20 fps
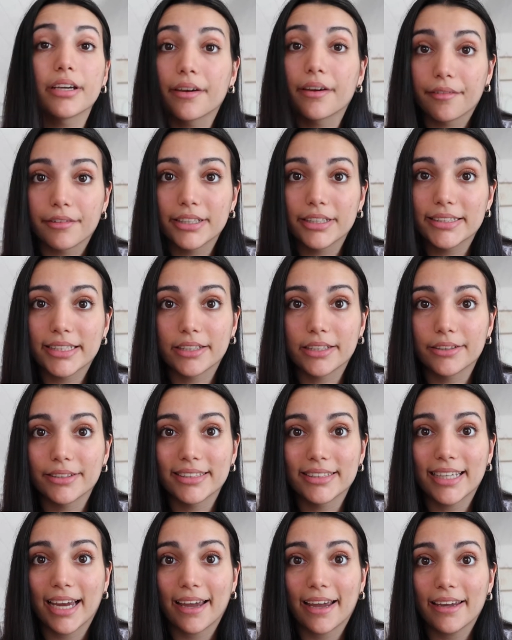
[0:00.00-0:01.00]
every single
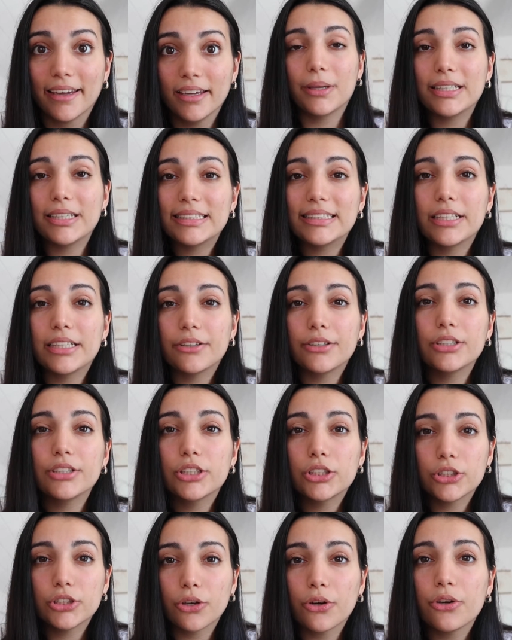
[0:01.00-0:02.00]
day because there are
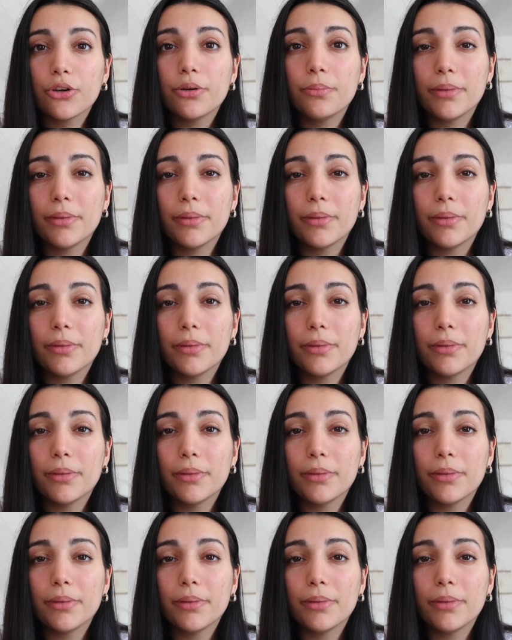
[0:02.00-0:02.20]
so